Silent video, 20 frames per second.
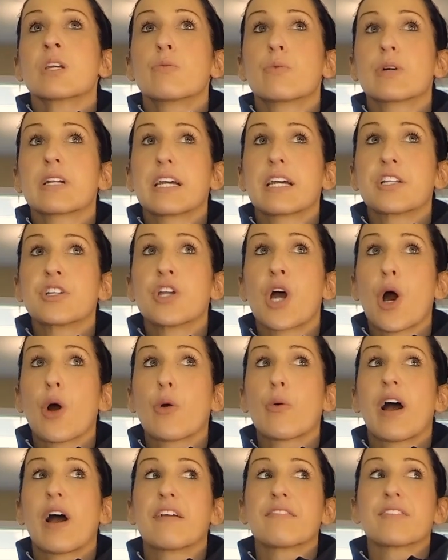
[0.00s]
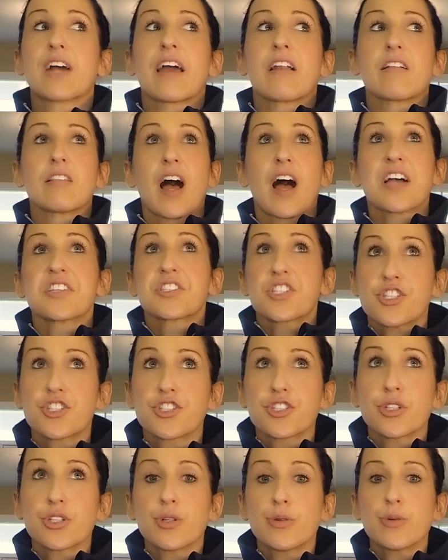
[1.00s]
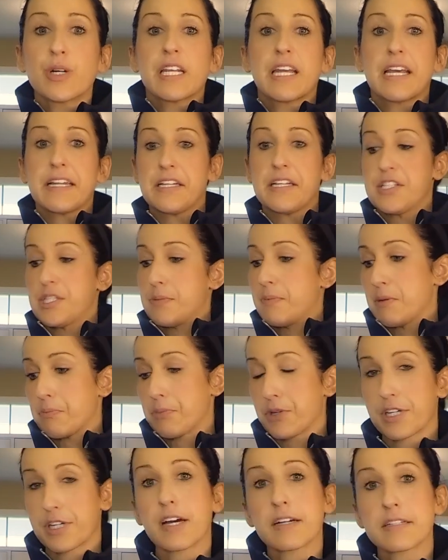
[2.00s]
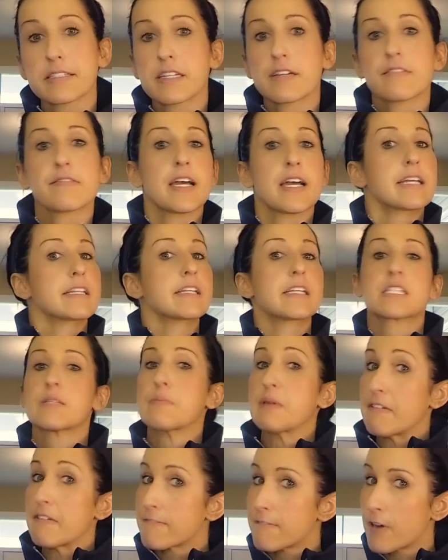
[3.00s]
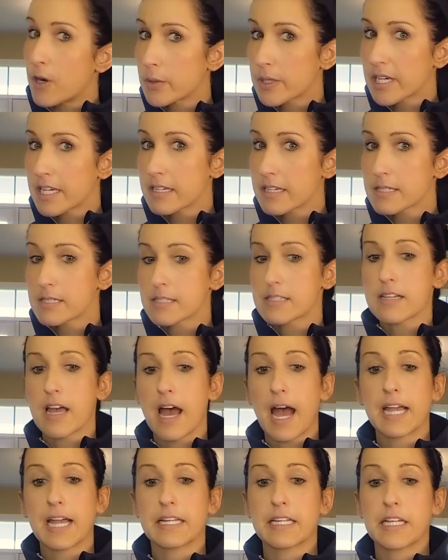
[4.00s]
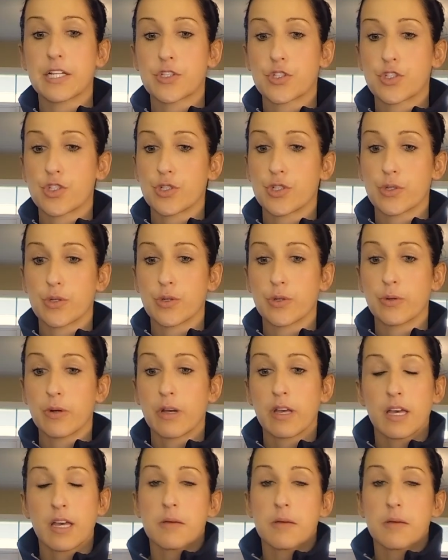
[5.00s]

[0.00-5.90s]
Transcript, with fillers: when I know I've got a lot to do and I need to be productive, I need to be focused, I need to,